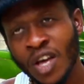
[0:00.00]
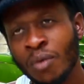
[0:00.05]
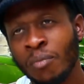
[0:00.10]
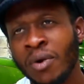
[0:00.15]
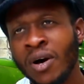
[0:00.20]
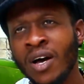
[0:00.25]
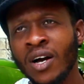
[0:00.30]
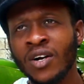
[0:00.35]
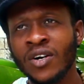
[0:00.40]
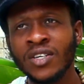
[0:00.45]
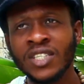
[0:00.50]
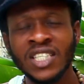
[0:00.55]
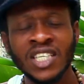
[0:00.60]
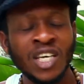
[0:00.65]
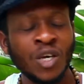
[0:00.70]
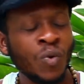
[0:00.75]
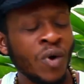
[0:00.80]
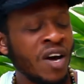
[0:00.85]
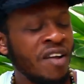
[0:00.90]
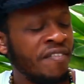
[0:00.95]
them a go
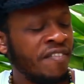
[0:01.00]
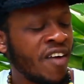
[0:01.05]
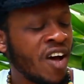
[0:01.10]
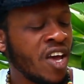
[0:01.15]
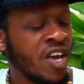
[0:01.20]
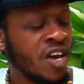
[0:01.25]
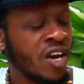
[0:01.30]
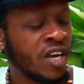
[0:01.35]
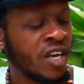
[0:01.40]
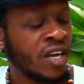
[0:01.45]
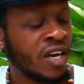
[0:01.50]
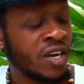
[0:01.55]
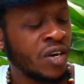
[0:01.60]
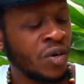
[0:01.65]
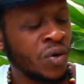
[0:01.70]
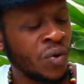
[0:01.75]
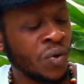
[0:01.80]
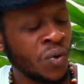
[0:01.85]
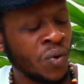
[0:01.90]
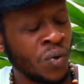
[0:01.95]
see what fire
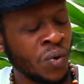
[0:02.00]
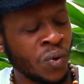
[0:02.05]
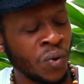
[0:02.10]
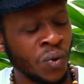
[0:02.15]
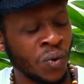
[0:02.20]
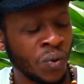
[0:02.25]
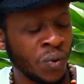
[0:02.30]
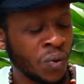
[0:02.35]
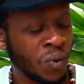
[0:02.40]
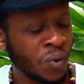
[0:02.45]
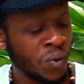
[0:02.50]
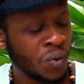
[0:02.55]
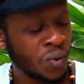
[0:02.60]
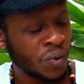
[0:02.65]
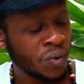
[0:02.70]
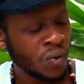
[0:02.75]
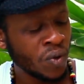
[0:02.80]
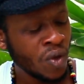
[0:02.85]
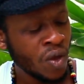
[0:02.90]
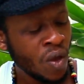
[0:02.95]
can
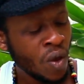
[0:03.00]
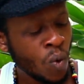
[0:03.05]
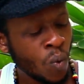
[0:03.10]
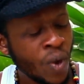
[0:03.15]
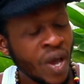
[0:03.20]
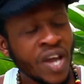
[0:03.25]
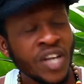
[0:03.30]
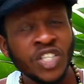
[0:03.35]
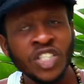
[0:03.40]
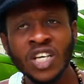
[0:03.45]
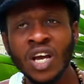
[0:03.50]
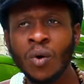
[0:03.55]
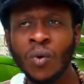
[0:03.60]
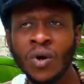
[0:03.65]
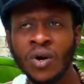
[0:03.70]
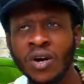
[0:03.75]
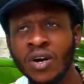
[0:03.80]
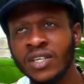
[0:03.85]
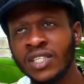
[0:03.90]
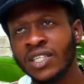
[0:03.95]
do. When your
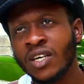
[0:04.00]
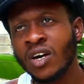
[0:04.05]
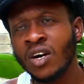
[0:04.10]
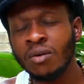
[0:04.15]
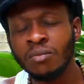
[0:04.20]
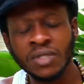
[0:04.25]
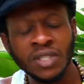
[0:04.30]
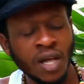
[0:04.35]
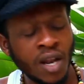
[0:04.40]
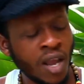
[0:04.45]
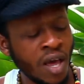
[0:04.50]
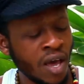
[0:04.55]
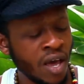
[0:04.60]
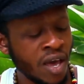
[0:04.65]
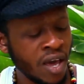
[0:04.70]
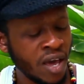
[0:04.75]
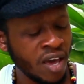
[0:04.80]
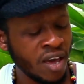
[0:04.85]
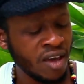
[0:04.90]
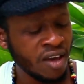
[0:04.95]
works comes
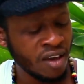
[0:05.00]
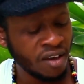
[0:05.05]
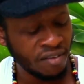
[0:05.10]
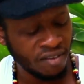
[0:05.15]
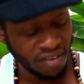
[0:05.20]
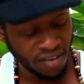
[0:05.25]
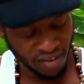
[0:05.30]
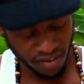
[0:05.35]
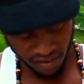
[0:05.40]
alive,